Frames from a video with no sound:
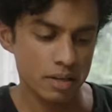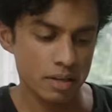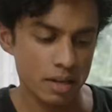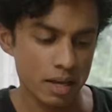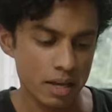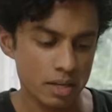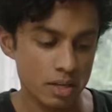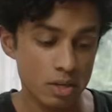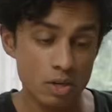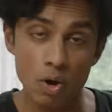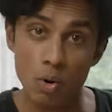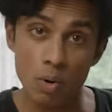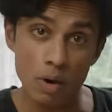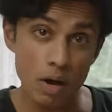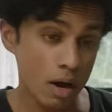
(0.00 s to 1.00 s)
like
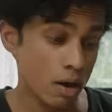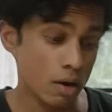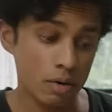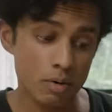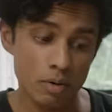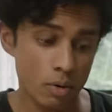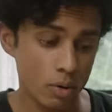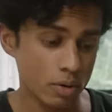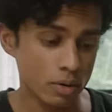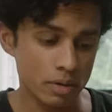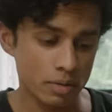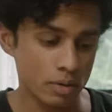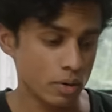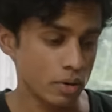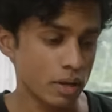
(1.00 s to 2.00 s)
yoga or
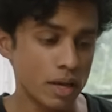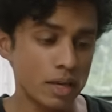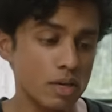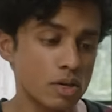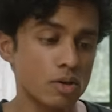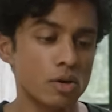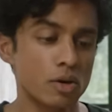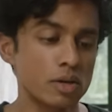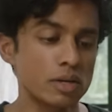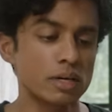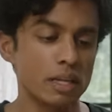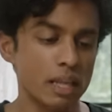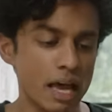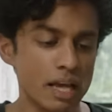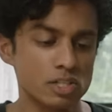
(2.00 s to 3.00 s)
like good
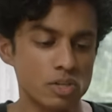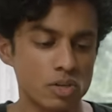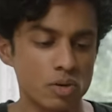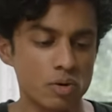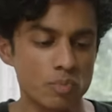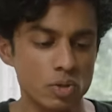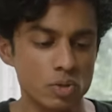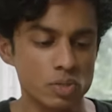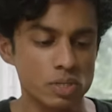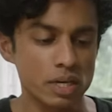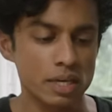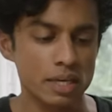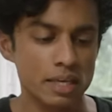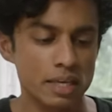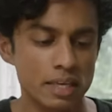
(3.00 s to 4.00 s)
classical music,
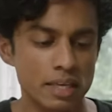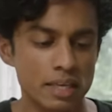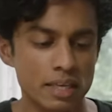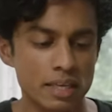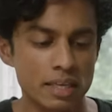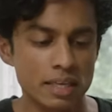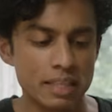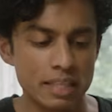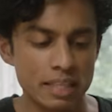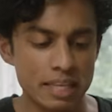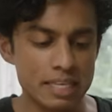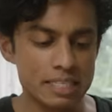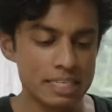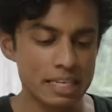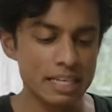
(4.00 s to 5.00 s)

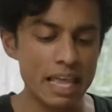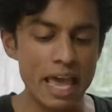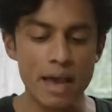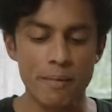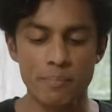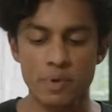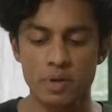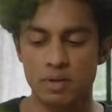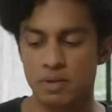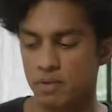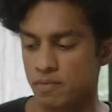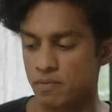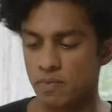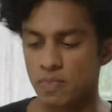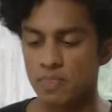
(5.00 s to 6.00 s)
it's a lamp.
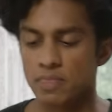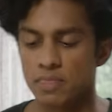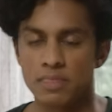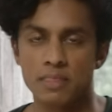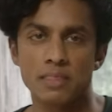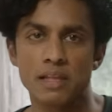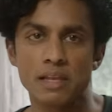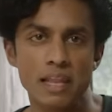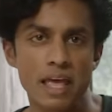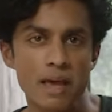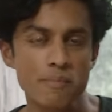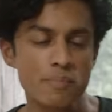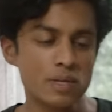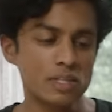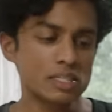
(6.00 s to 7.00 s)
The
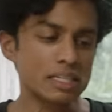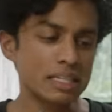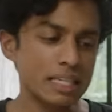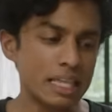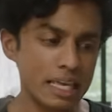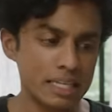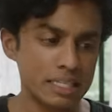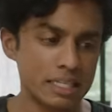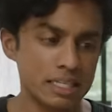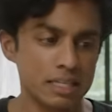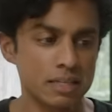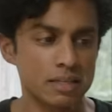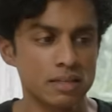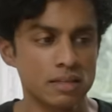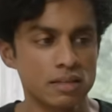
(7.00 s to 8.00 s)
lamp is lit.
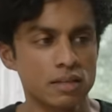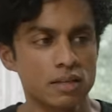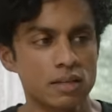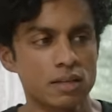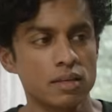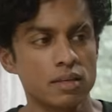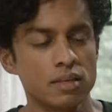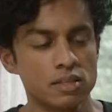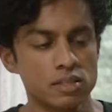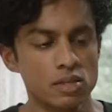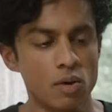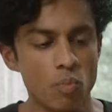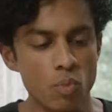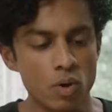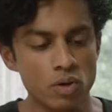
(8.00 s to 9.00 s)

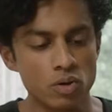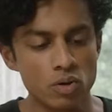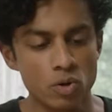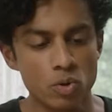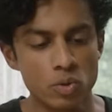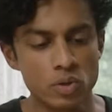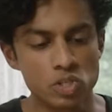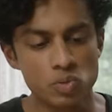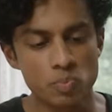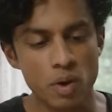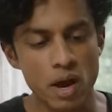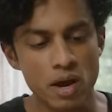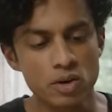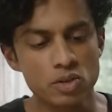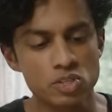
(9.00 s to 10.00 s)
Someone who
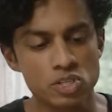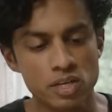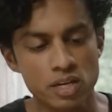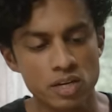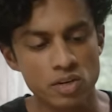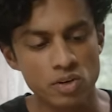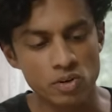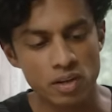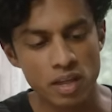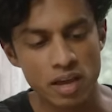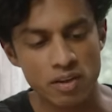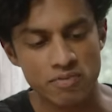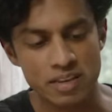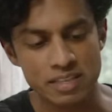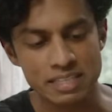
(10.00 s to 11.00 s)
inspires it in your
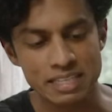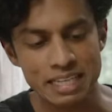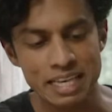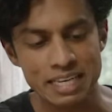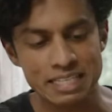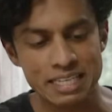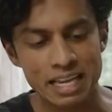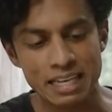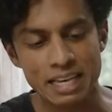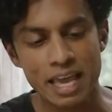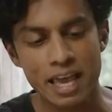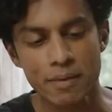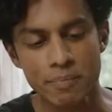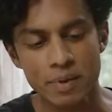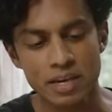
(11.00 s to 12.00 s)
life has lit a
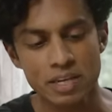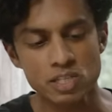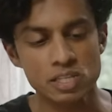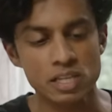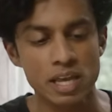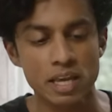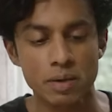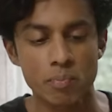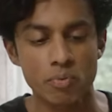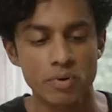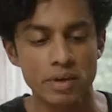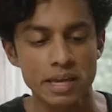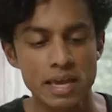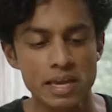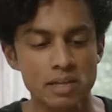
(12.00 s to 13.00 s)
lamp, and it's like
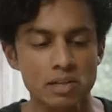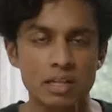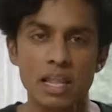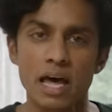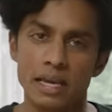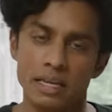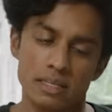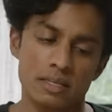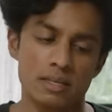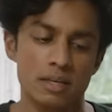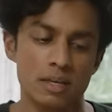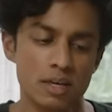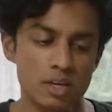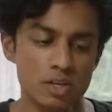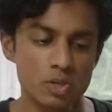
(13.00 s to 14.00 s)
bringing light
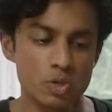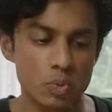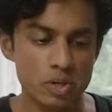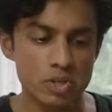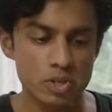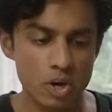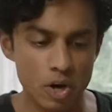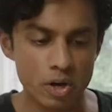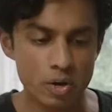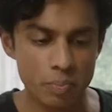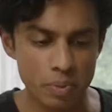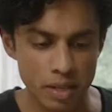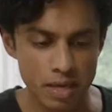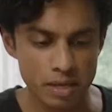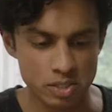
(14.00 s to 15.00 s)
to a dark
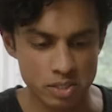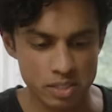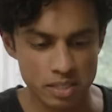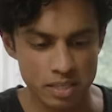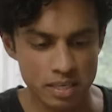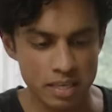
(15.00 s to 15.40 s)
place.